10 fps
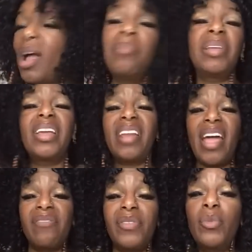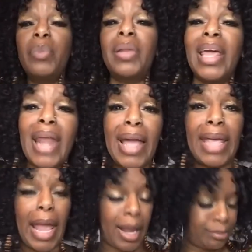I'm here to have fun. We're playing our
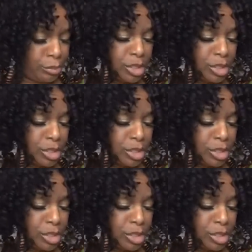game.